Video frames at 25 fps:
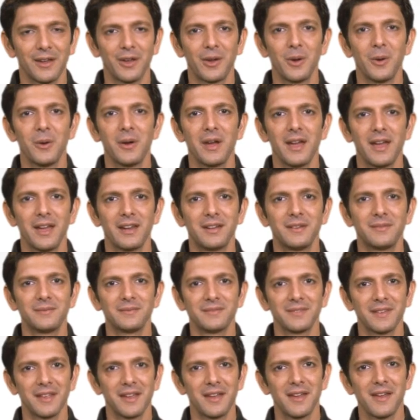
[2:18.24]
Go ahead,
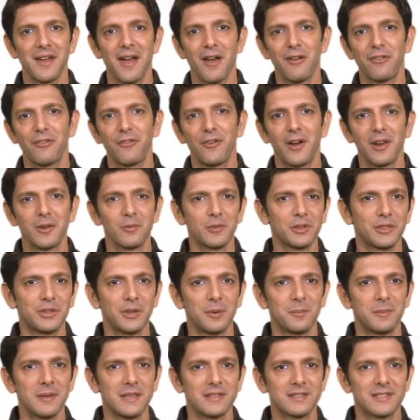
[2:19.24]
have fun with
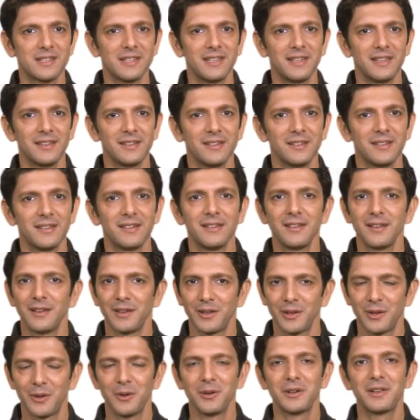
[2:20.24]
your P C.
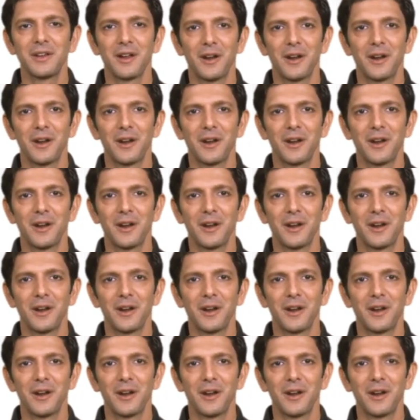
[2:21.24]
Good